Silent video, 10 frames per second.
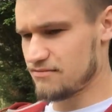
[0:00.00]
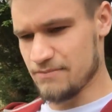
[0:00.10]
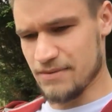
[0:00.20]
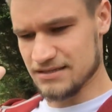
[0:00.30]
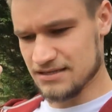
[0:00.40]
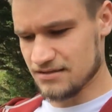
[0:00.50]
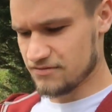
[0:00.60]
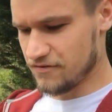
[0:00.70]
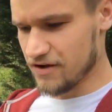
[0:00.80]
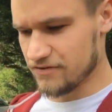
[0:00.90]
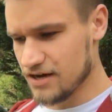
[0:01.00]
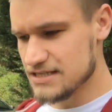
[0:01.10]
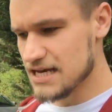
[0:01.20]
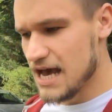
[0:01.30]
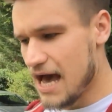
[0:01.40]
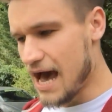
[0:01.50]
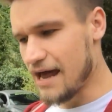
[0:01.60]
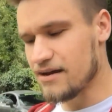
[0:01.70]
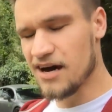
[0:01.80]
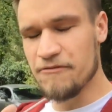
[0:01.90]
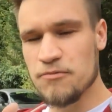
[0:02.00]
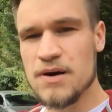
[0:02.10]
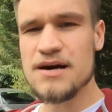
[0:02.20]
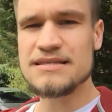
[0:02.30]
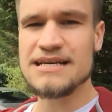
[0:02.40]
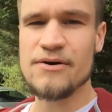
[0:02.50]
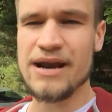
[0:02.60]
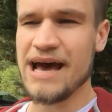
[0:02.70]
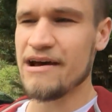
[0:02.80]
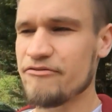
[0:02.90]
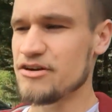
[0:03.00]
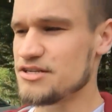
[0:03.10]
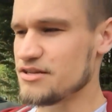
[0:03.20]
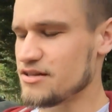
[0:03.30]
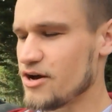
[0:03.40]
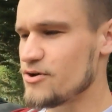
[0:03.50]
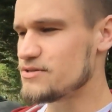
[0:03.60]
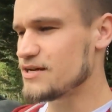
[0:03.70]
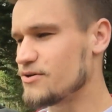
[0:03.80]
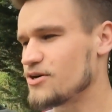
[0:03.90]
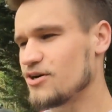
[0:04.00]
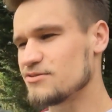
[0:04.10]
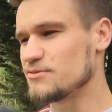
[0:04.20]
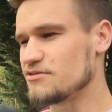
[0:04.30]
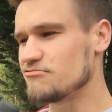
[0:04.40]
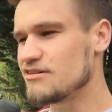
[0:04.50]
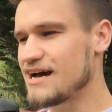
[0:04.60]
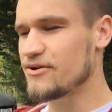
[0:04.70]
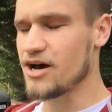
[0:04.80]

that makes sense, 5 nights. And I've worked out on average that the hotel cost was around